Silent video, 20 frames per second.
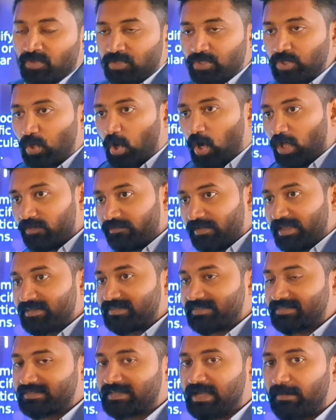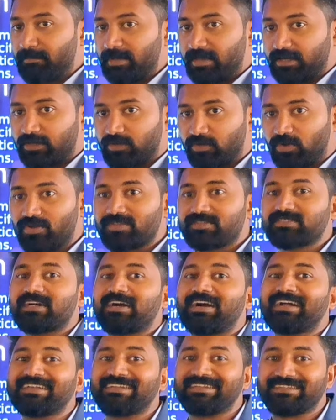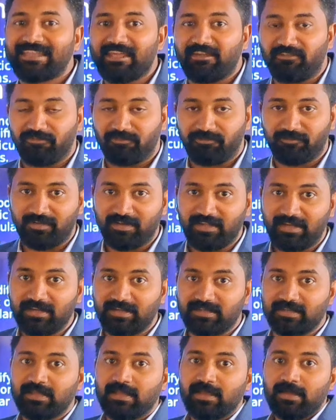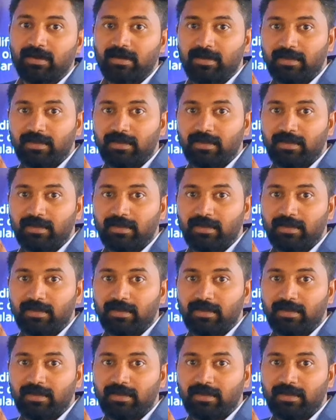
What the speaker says: you always come across a definite